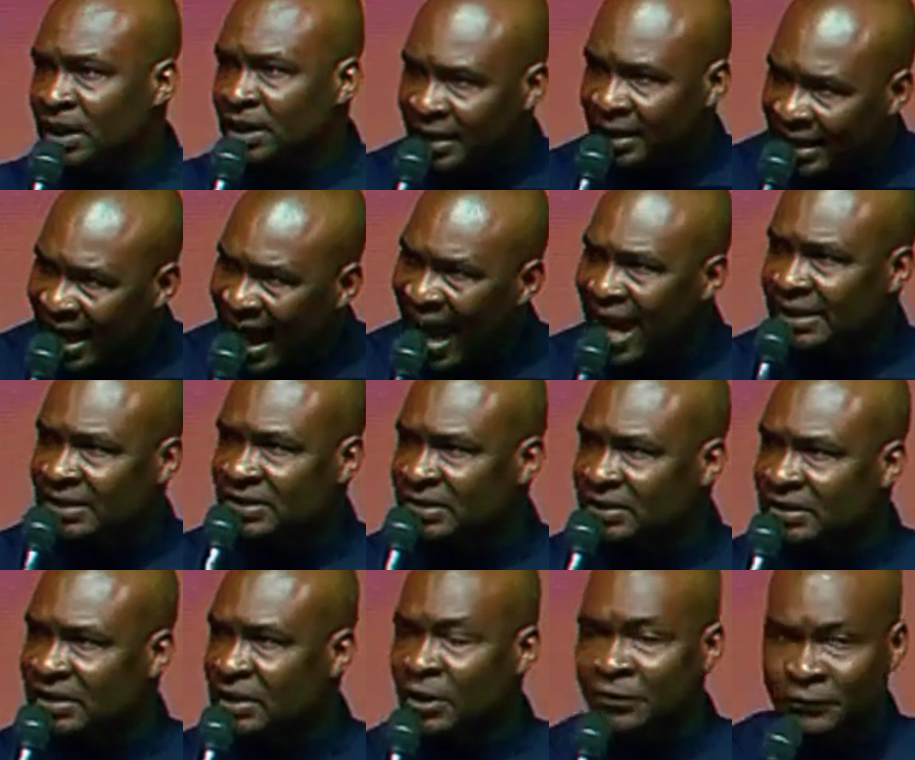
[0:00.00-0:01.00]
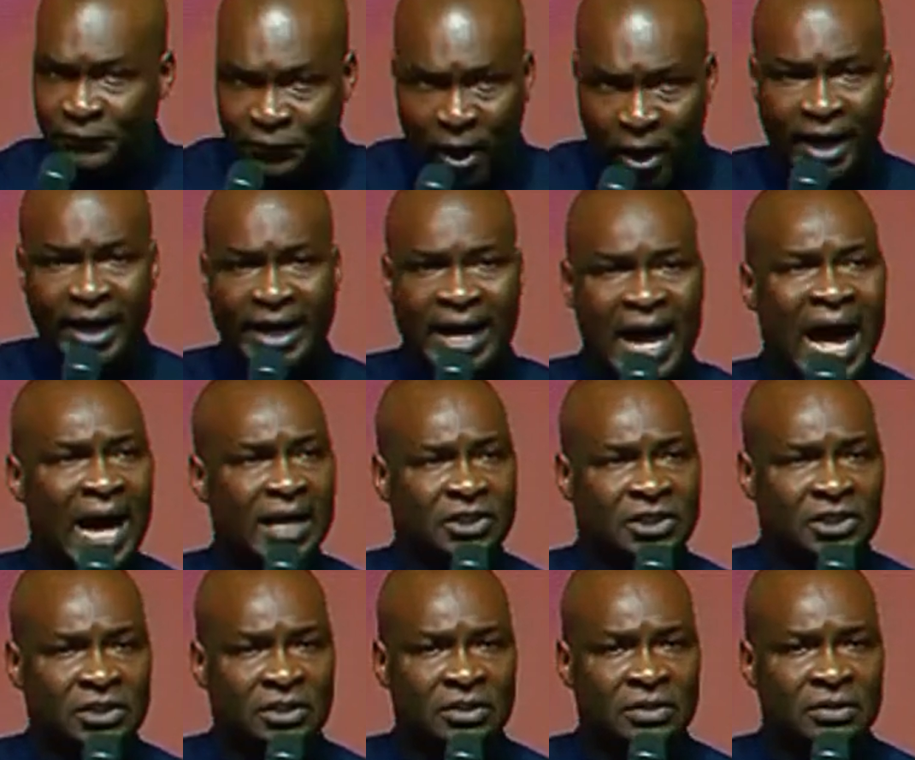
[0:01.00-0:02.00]
Nets for a
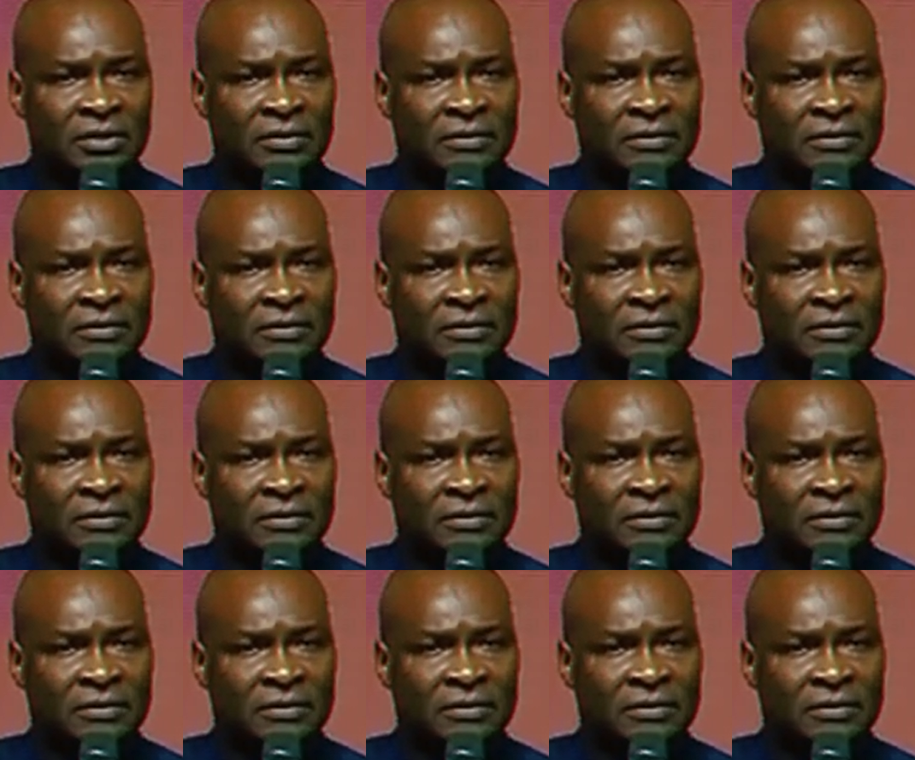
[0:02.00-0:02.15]
catch.